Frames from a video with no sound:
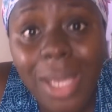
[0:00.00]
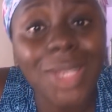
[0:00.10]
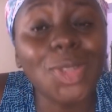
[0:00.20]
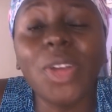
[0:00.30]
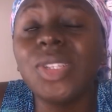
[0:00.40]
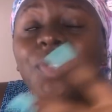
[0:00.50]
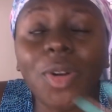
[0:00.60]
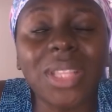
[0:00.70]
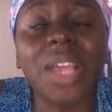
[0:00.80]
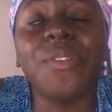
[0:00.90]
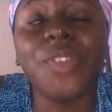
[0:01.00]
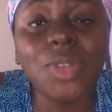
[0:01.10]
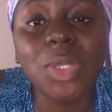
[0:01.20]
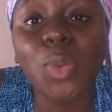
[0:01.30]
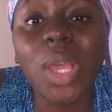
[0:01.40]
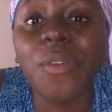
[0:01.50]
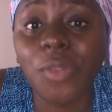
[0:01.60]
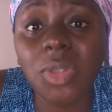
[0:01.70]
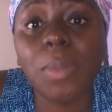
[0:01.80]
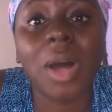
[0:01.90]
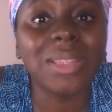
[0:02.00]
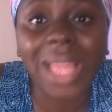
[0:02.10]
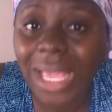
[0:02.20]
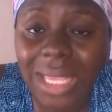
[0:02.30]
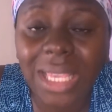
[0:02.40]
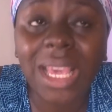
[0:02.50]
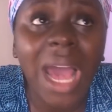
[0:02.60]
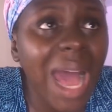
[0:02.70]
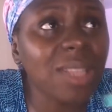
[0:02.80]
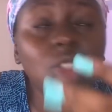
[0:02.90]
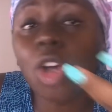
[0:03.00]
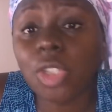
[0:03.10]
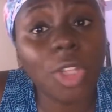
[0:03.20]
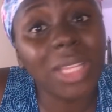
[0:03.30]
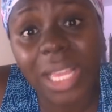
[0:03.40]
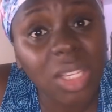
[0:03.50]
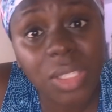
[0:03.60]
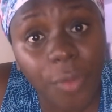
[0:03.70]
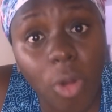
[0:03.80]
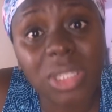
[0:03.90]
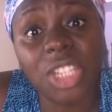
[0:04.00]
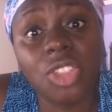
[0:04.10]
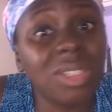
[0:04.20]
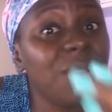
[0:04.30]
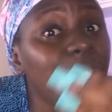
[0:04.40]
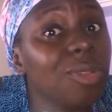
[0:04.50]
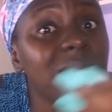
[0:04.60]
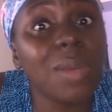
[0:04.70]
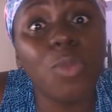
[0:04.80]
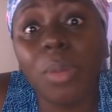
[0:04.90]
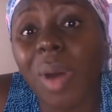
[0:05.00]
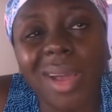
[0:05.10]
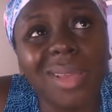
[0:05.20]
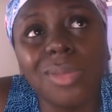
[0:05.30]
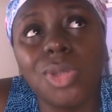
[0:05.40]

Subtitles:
It's not his fault that he feels the way he feels about Nengi, and it's also not Nengi's fault that she doesn't feel the same way about him.